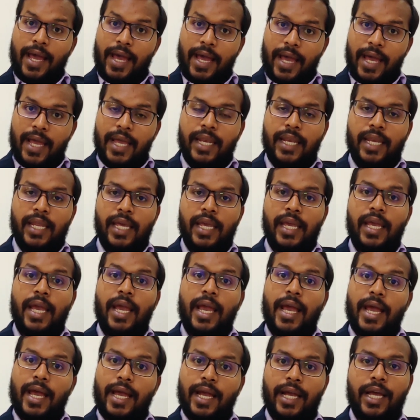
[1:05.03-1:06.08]
any
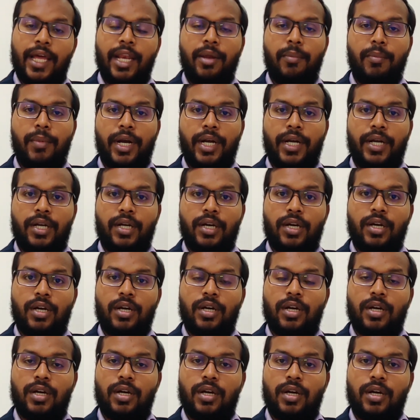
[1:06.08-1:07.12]
agreement
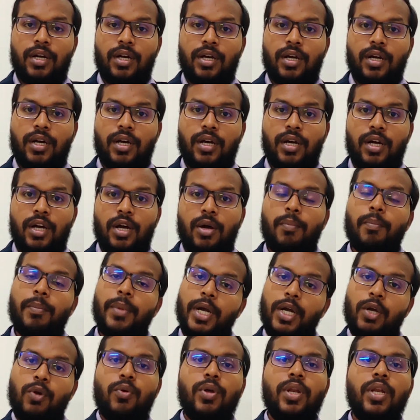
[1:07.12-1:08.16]

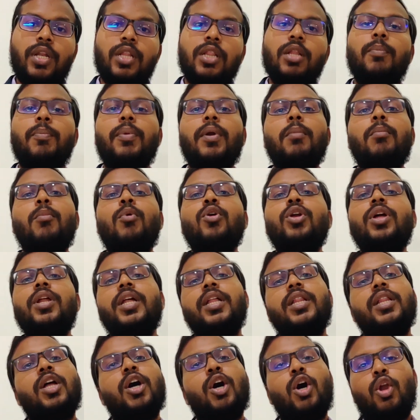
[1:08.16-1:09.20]
between the promoter
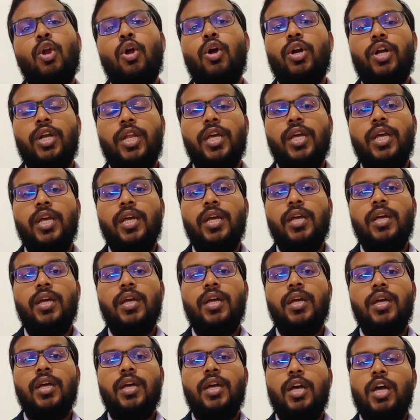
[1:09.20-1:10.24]
and the allottee
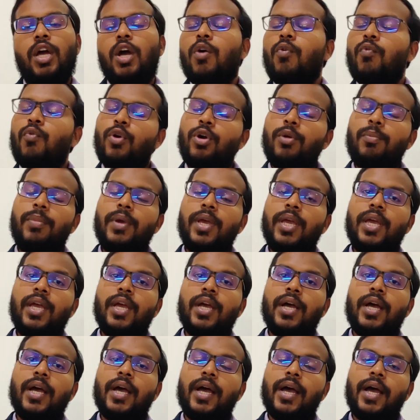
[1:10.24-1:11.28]
would be
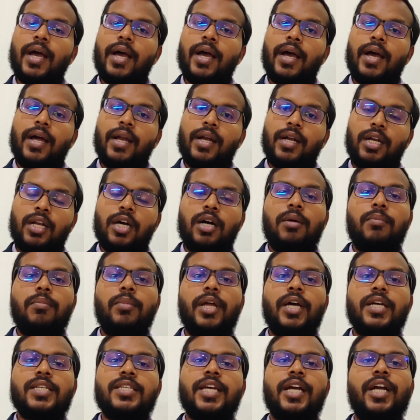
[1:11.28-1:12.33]
termed
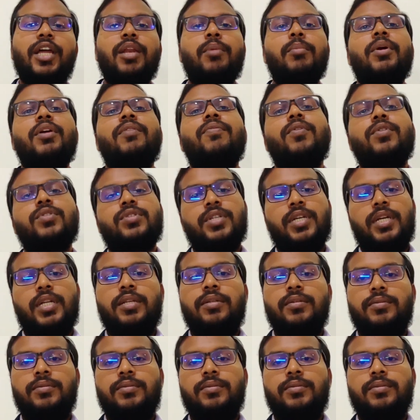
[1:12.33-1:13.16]
as agreement for sale.